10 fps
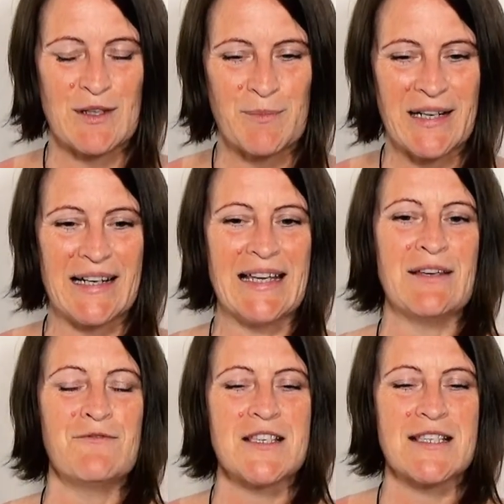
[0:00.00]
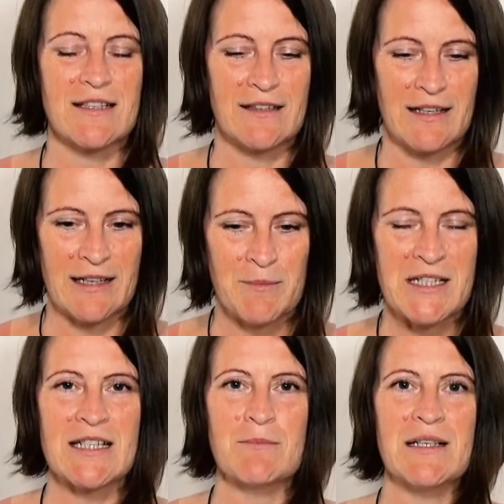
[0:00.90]
The beliefs, the
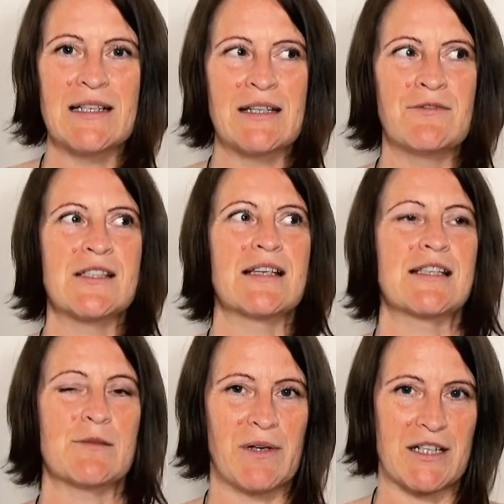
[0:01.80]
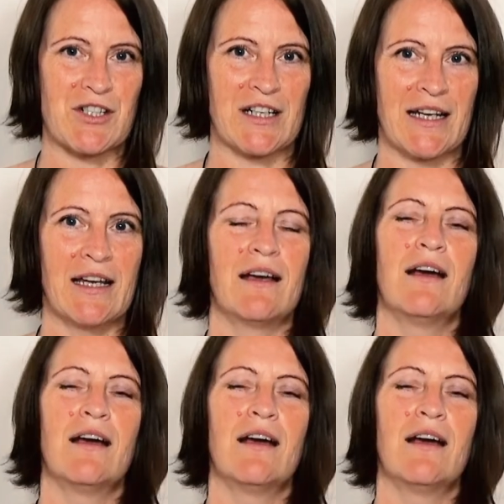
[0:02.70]
limiting beliefs especially,